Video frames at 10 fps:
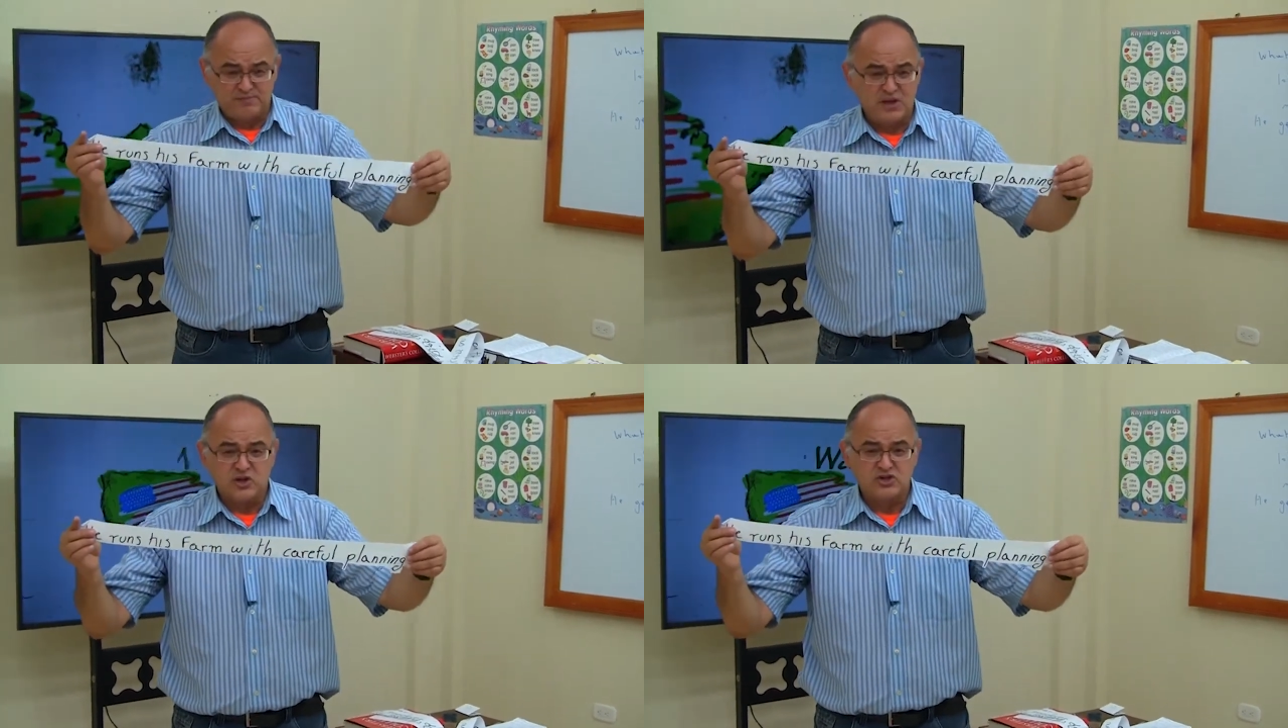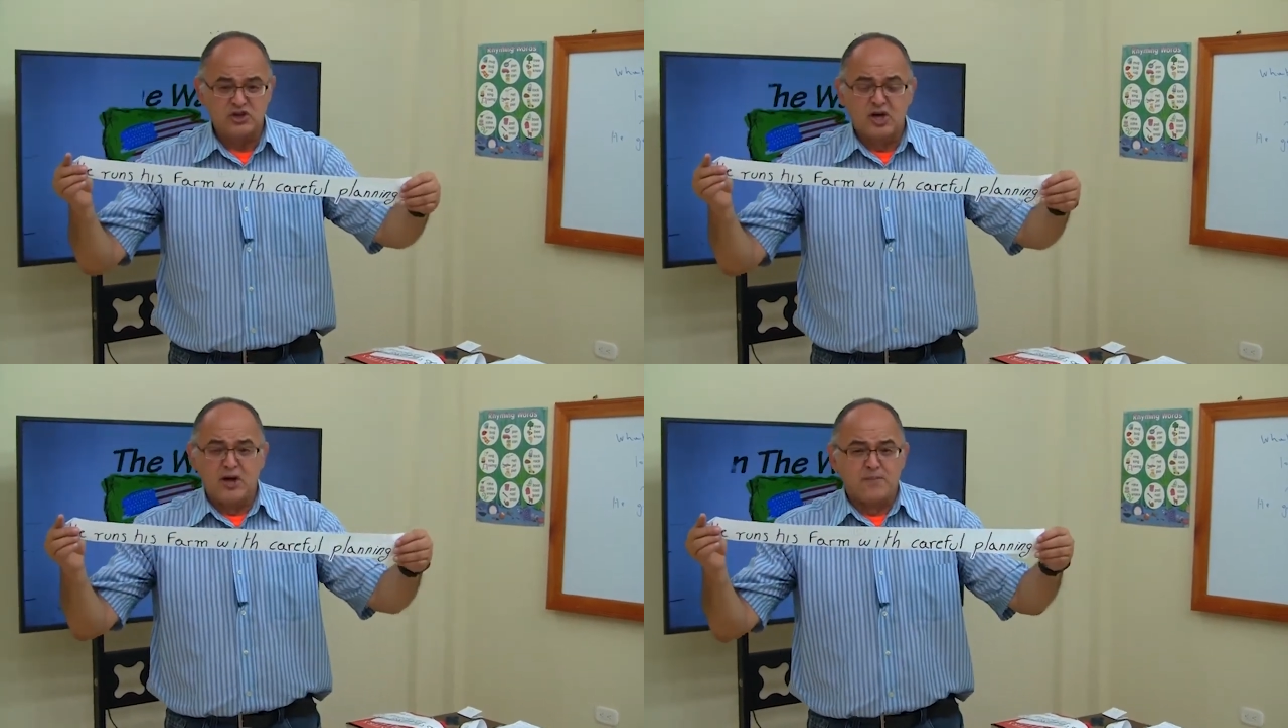
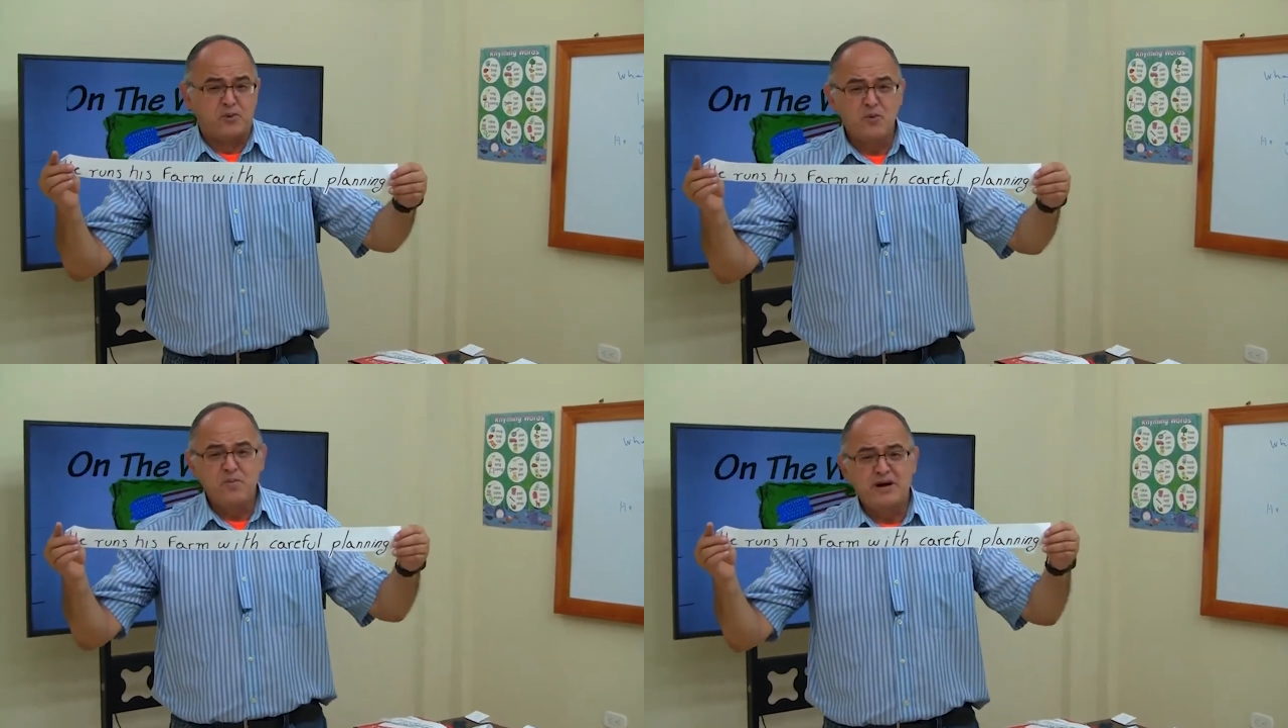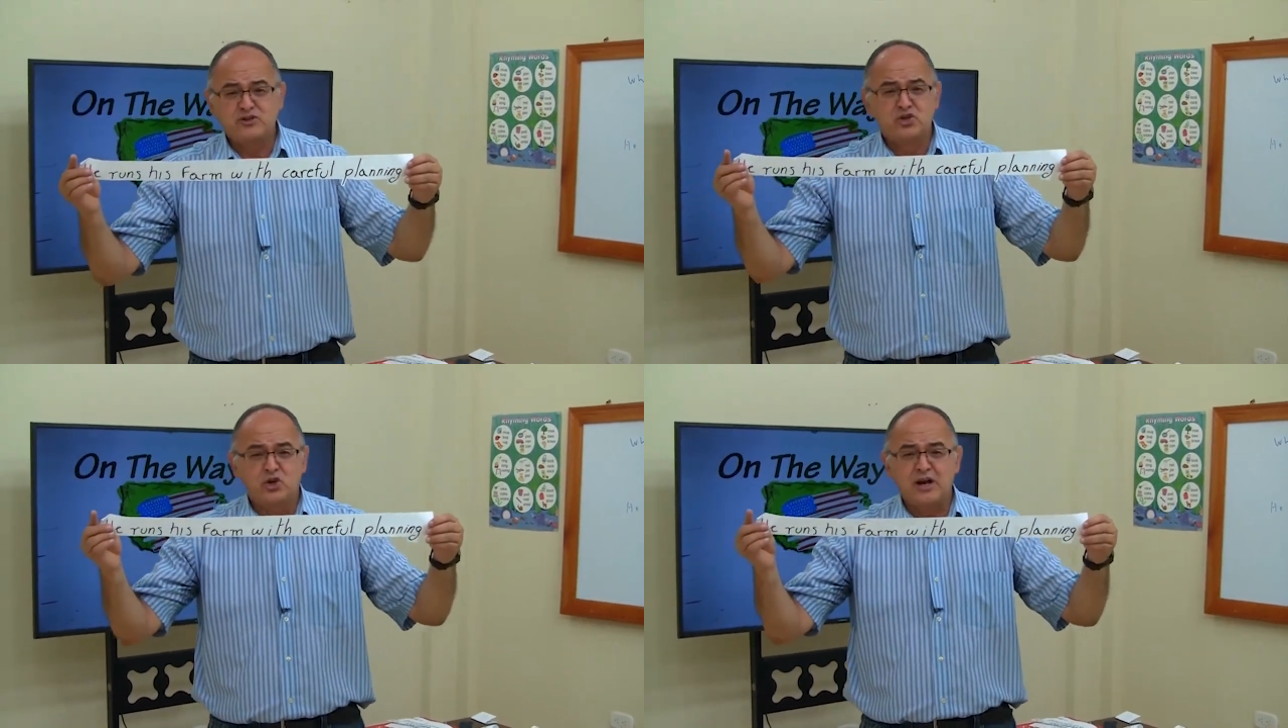because poor
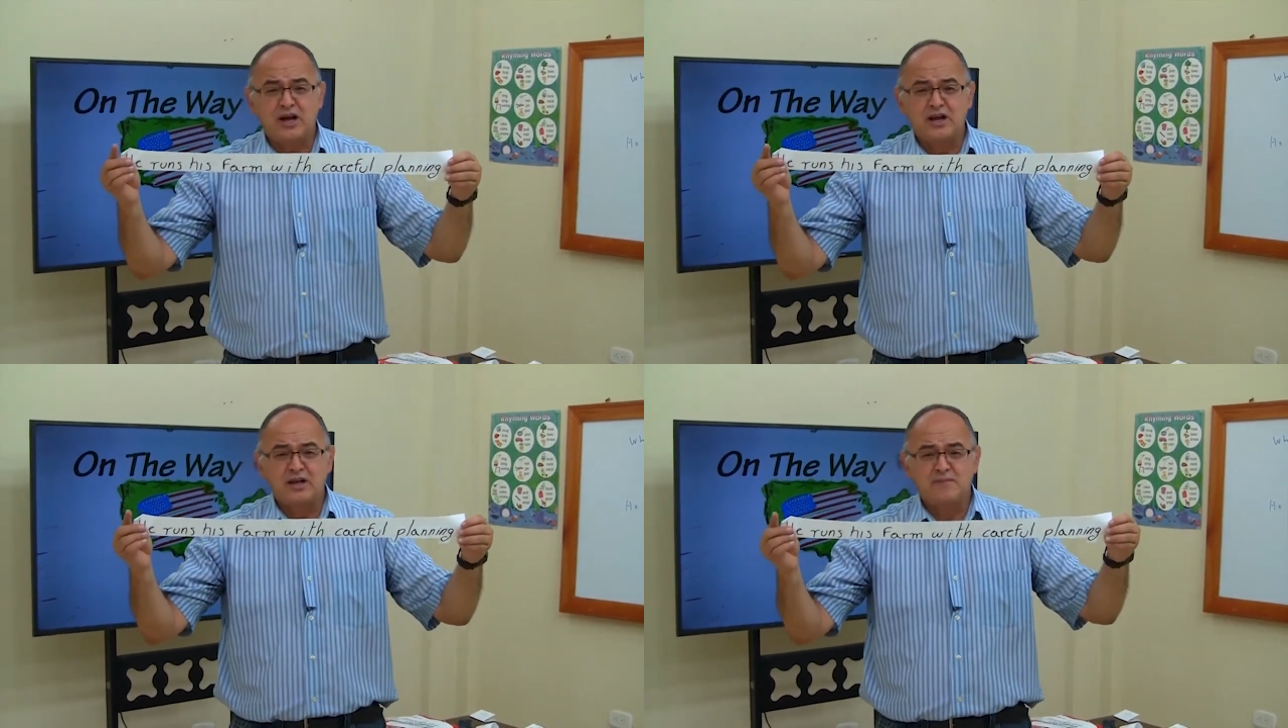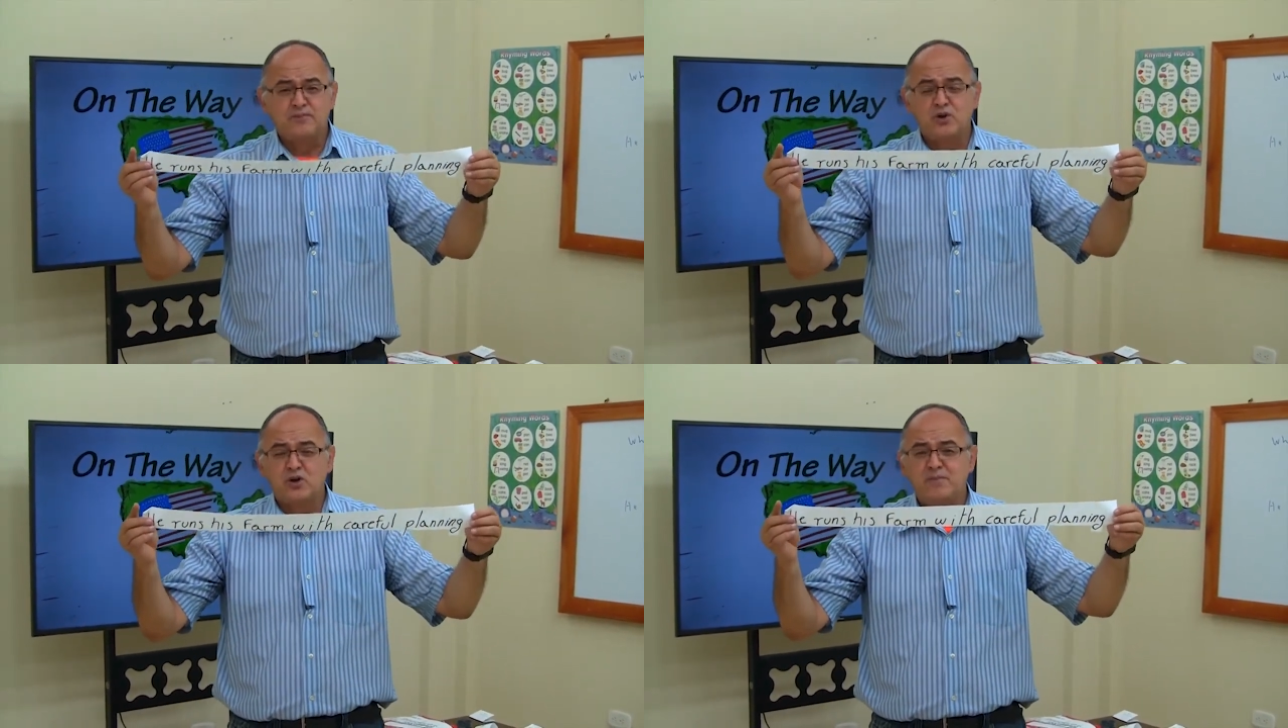
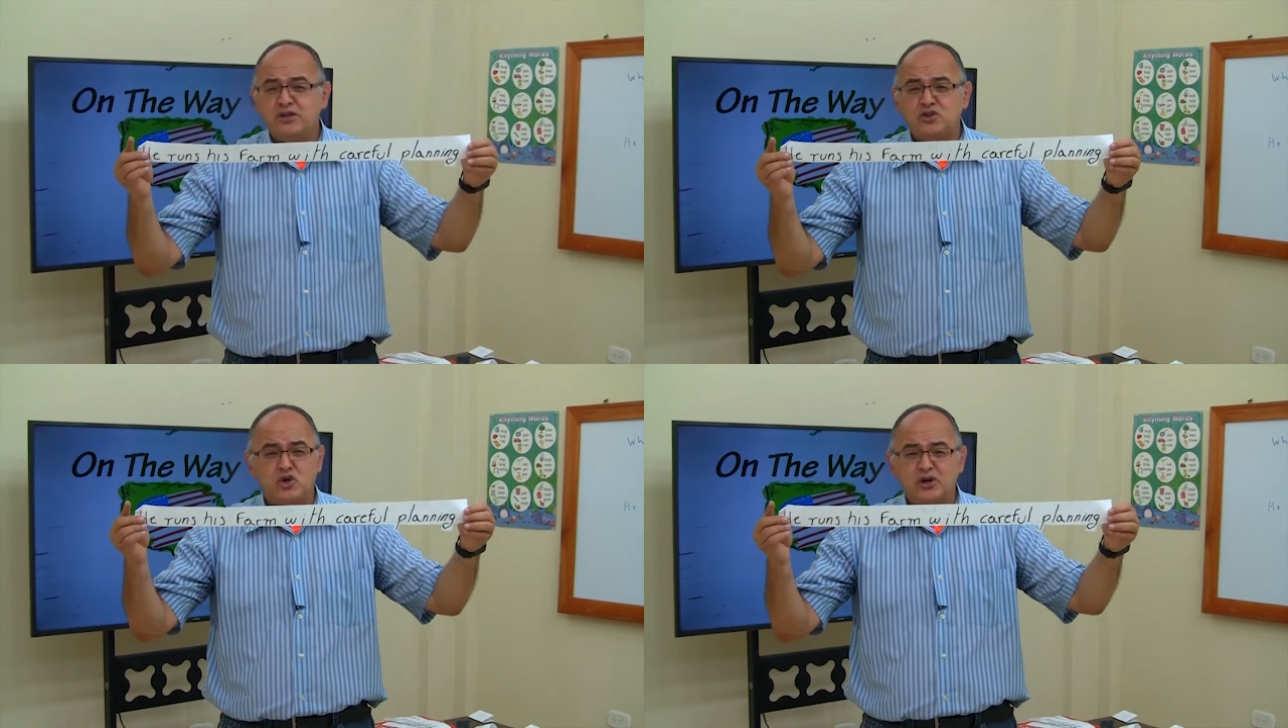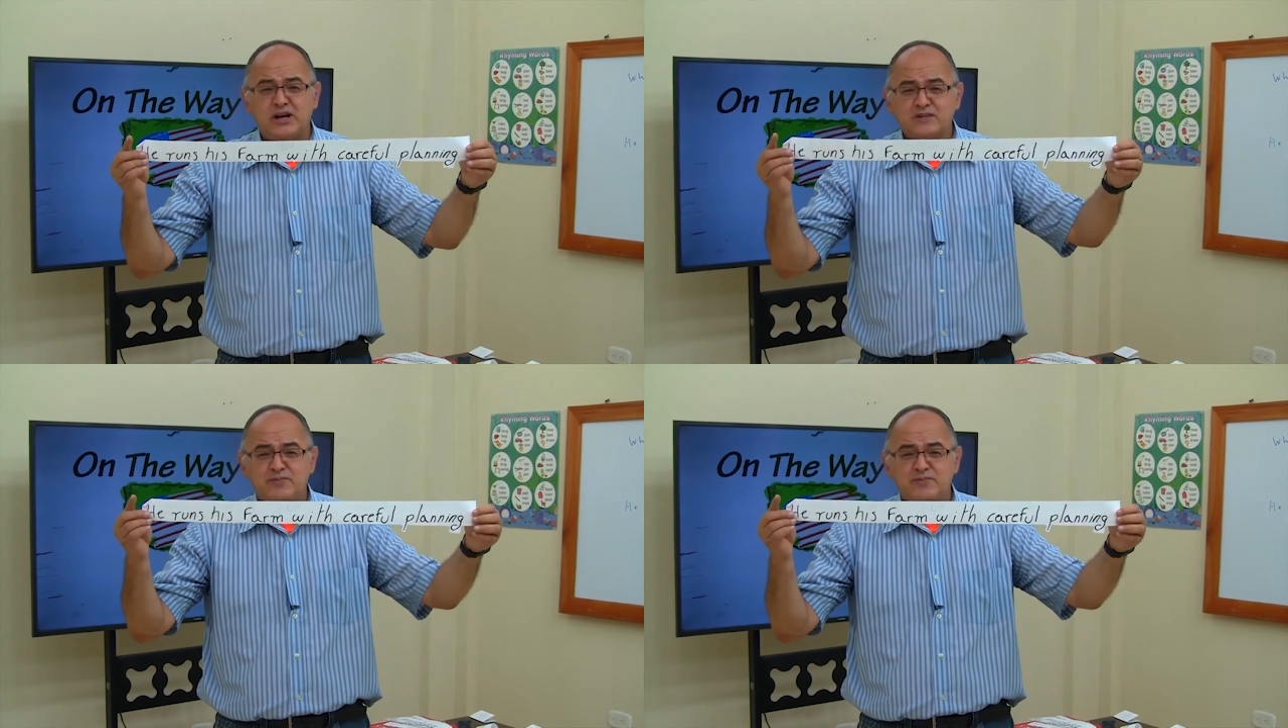MacDonald